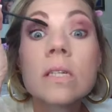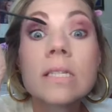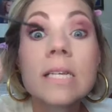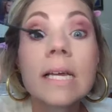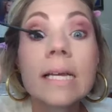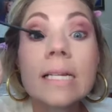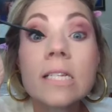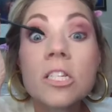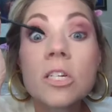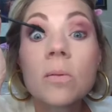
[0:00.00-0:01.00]
It's
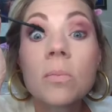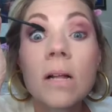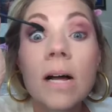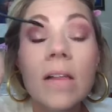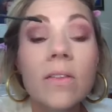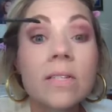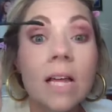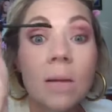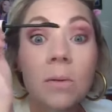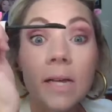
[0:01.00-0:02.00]
easy to apply. This
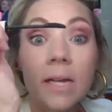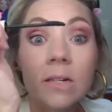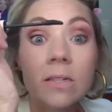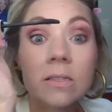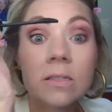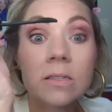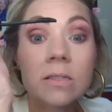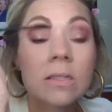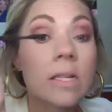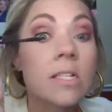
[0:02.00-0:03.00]
applicator
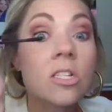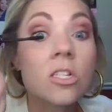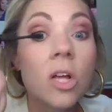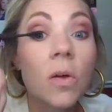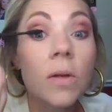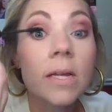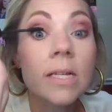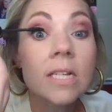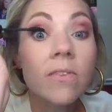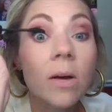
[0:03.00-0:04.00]
is so
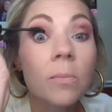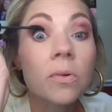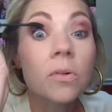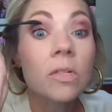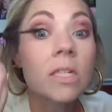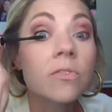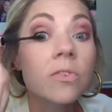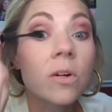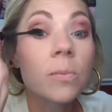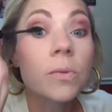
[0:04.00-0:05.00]
easy. If I pull it
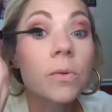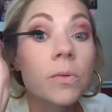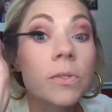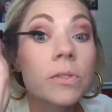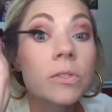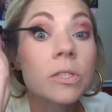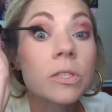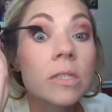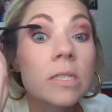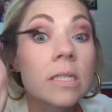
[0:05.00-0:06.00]
from the root
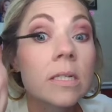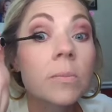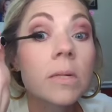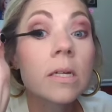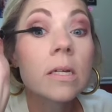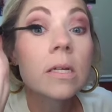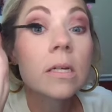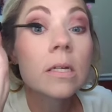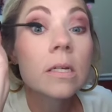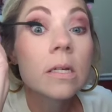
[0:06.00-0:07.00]
to the tip,
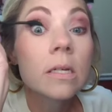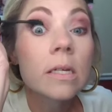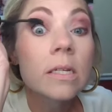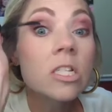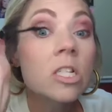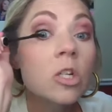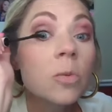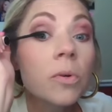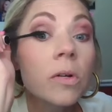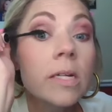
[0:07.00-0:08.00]

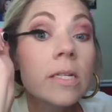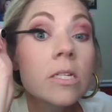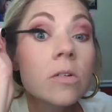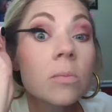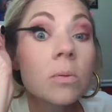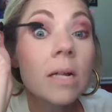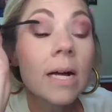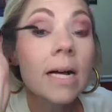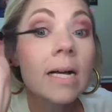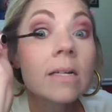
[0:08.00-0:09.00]
super easy to
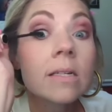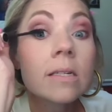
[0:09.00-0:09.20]
apply.